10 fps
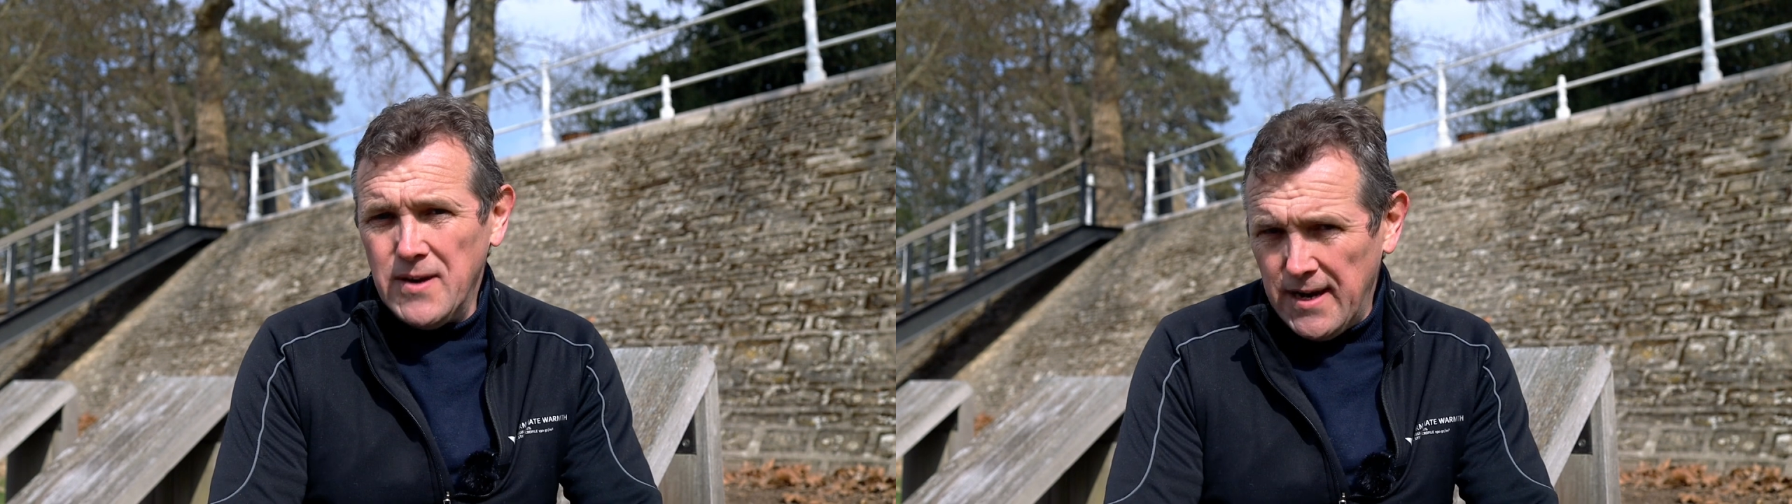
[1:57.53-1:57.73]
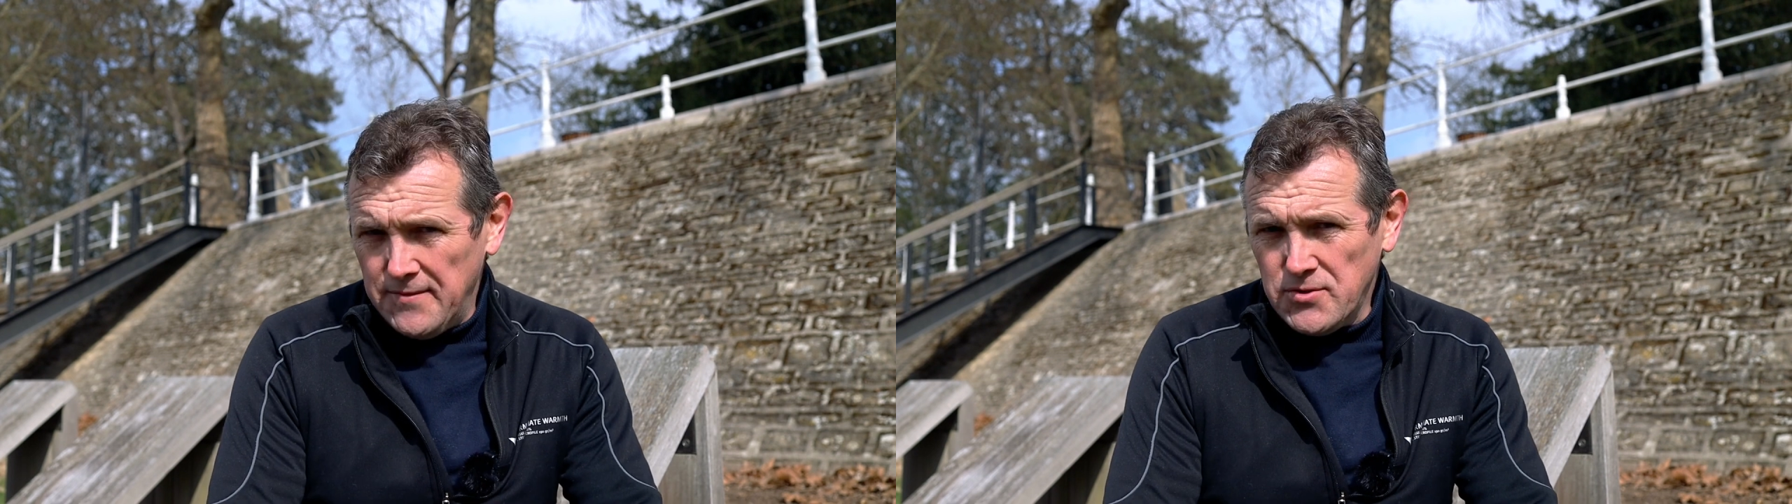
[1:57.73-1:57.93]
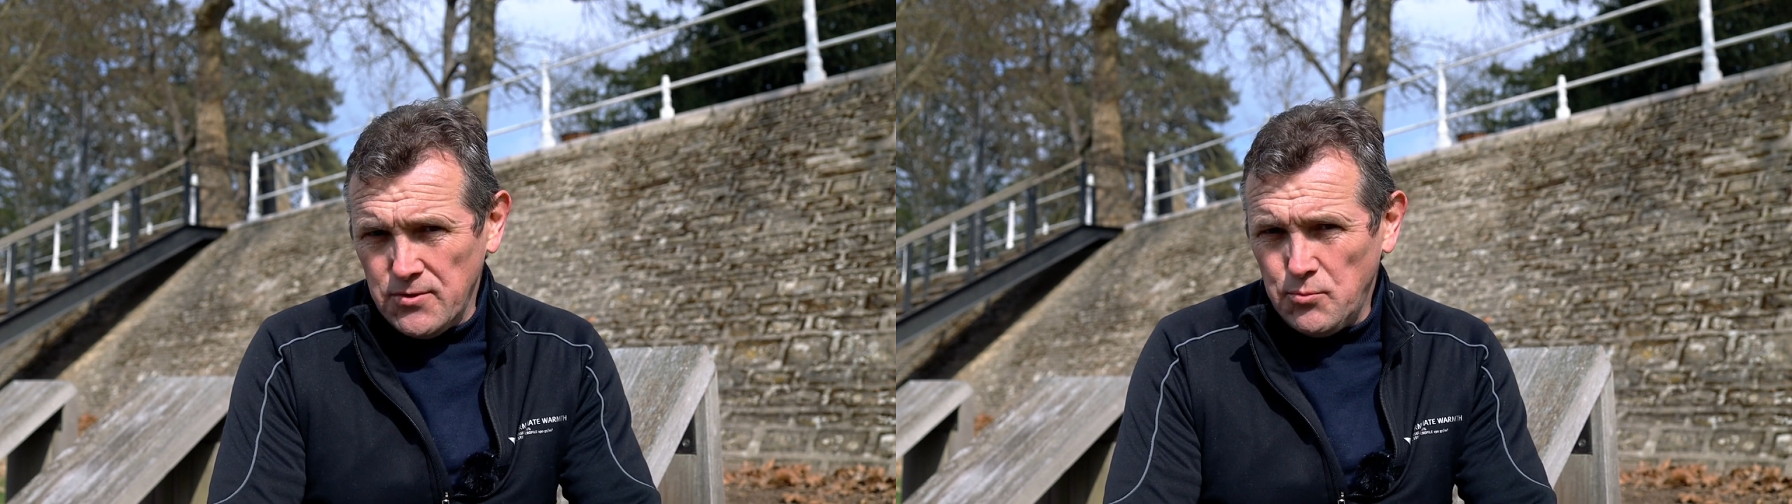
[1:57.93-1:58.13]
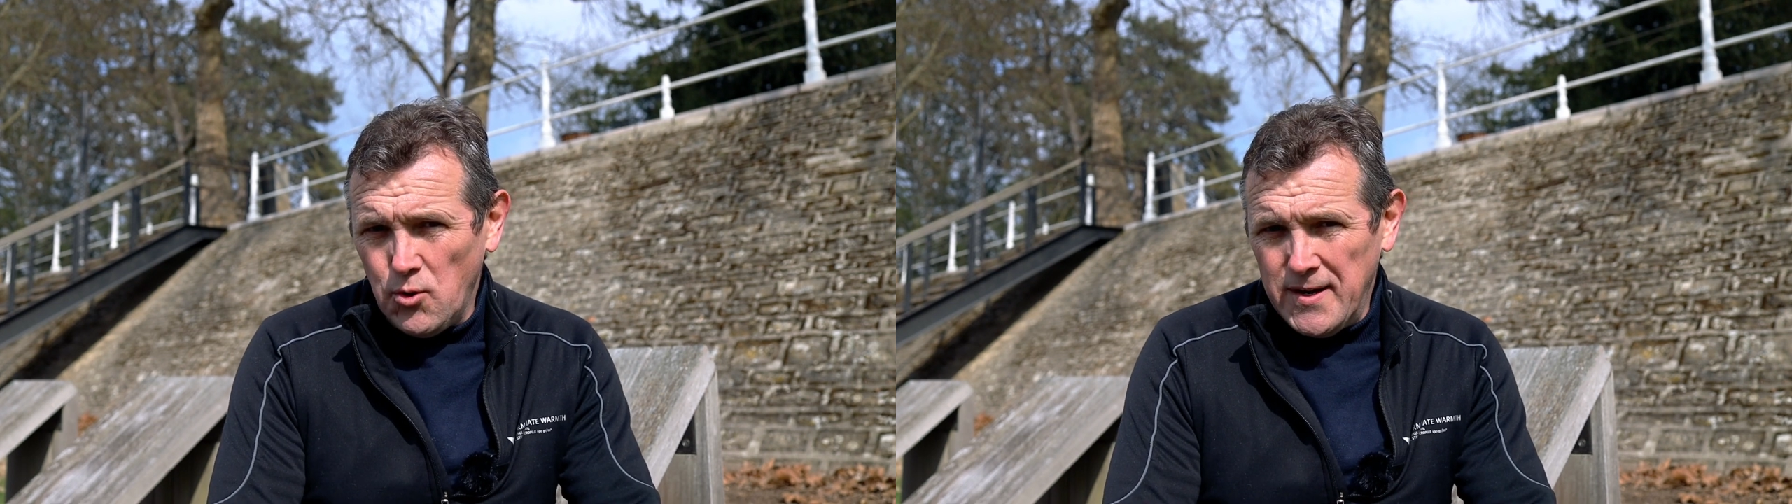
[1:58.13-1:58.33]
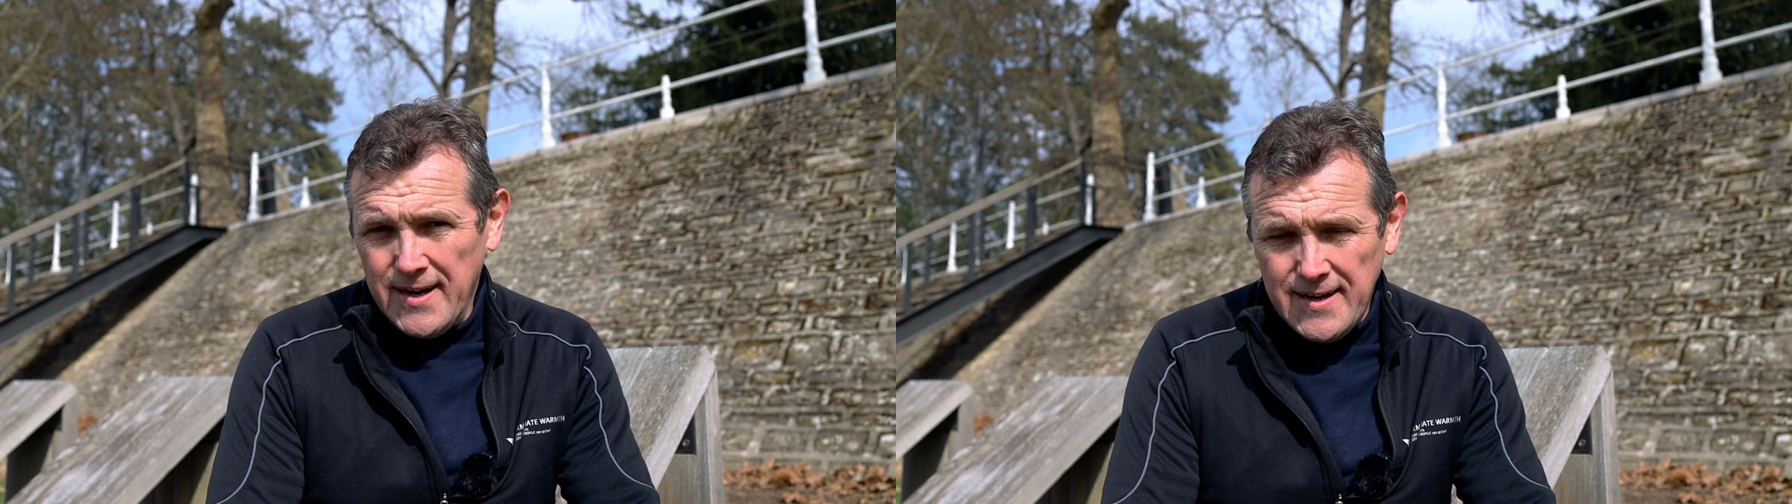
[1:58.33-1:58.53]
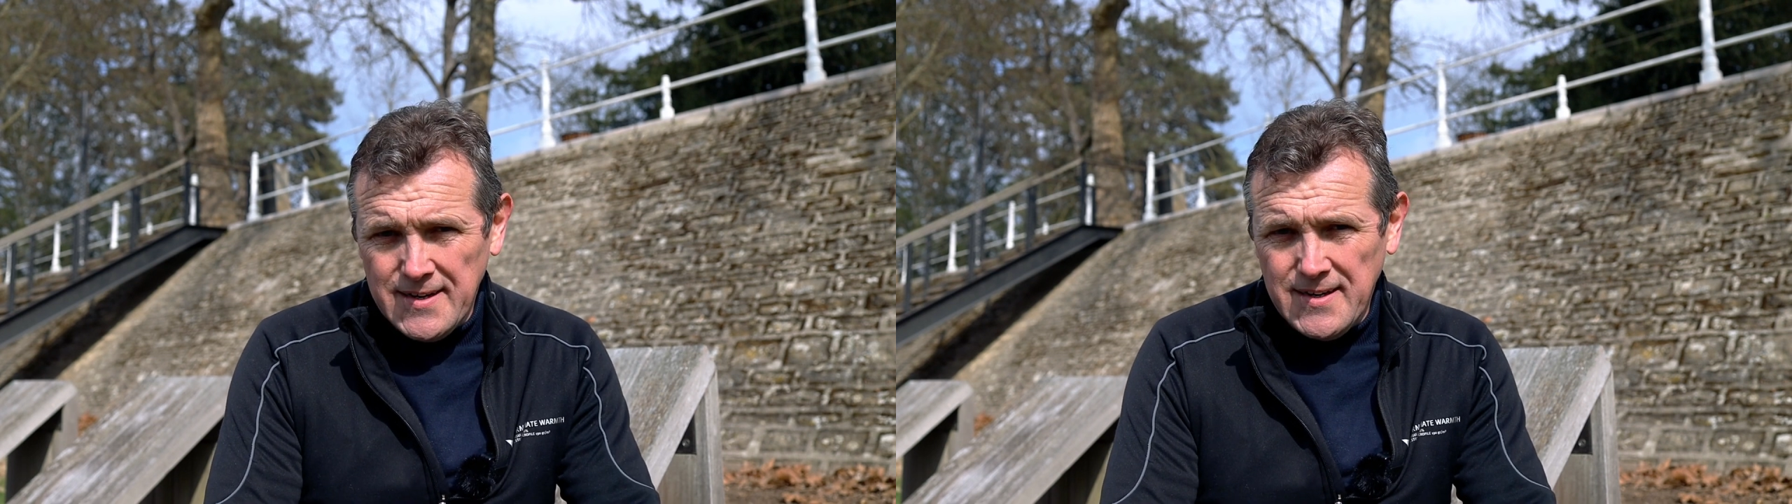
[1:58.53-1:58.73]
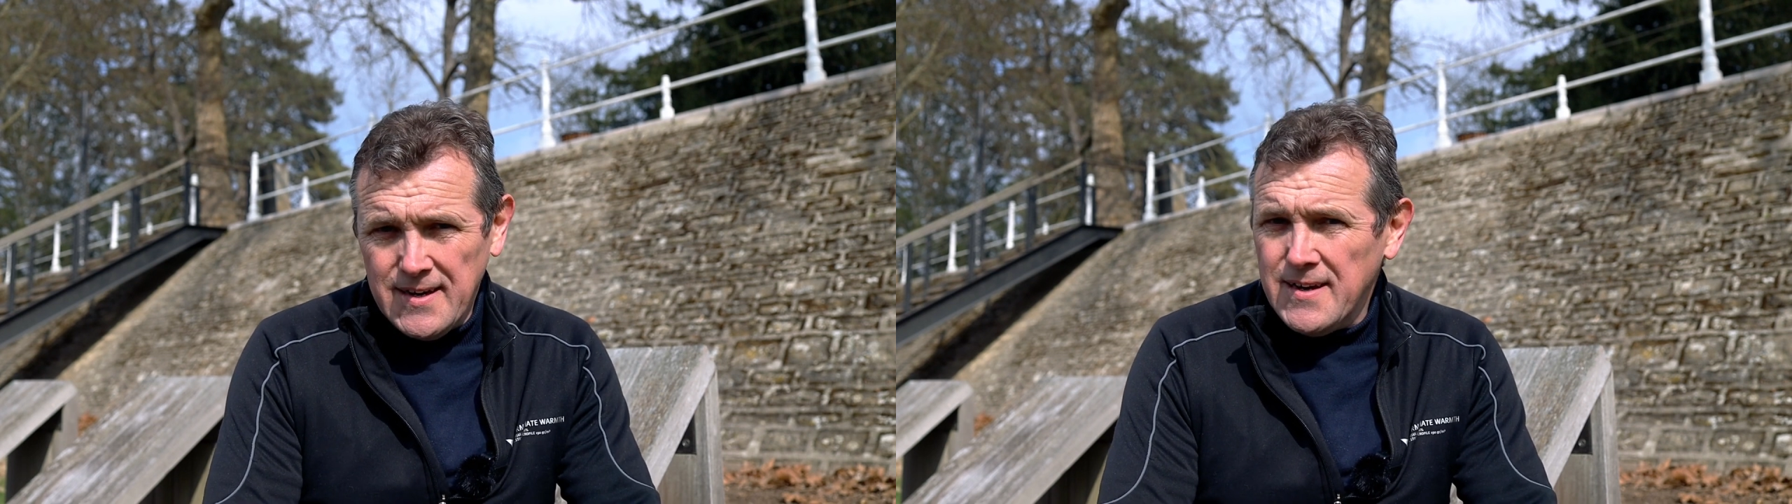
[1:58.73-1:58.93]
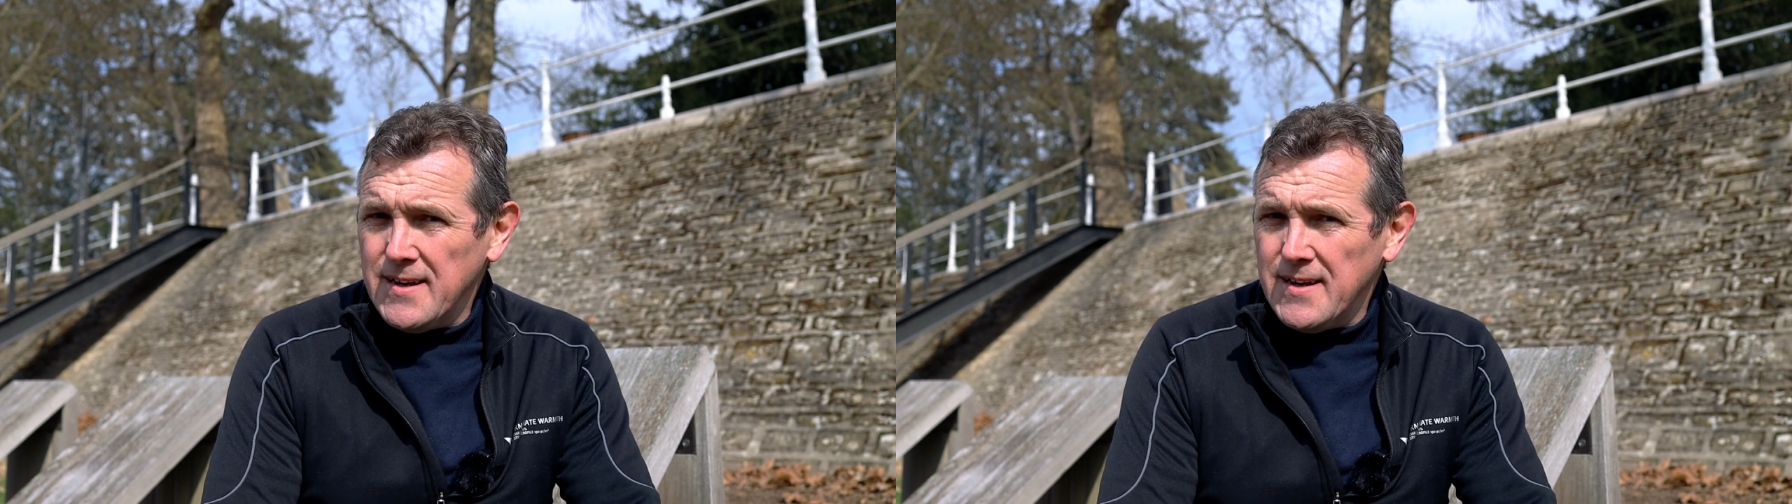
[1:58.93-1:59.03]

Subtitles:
f2.8,